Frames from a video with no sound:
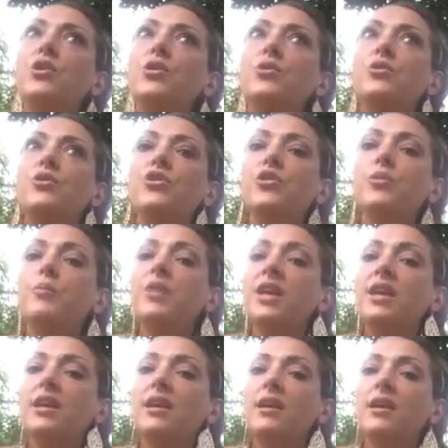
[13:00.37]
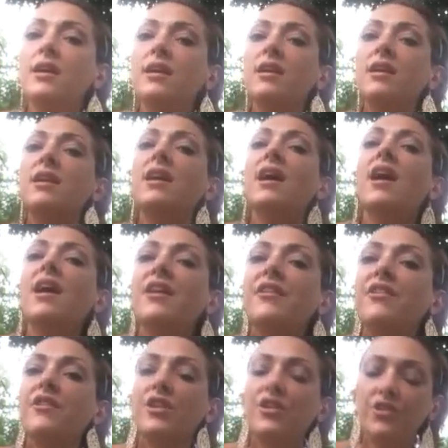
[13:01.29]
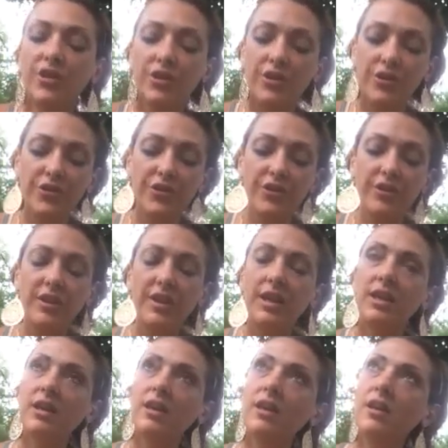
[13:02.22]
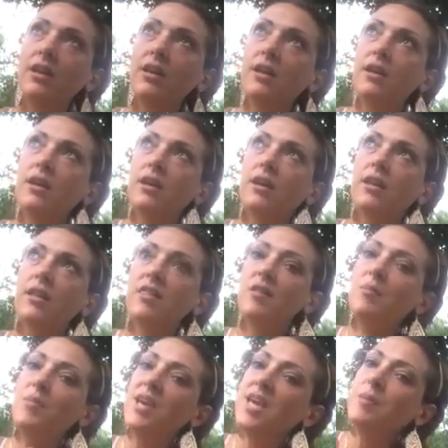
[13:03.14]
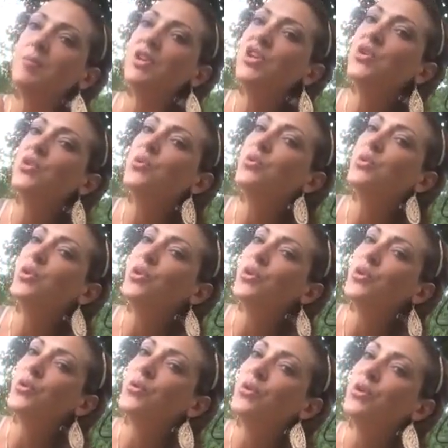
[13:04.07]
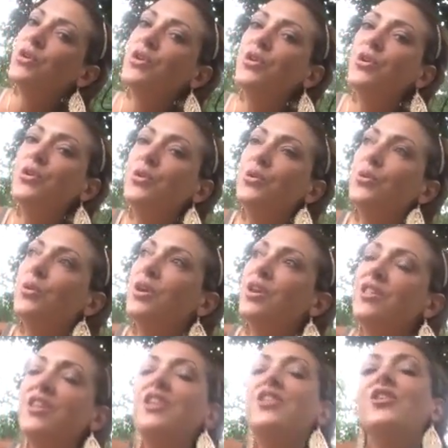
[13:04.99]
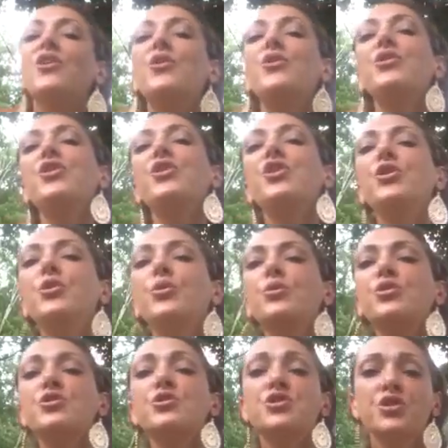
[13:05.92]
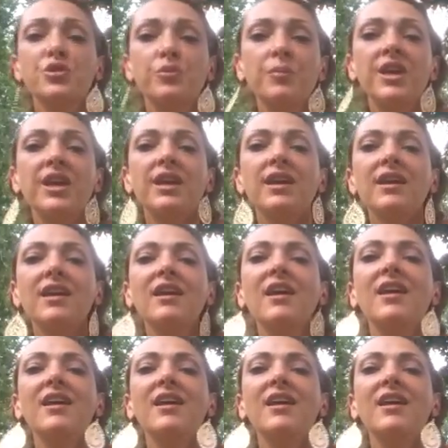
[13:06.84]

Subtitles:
you to be as an adult. Like the baby you knew who the adult you should be.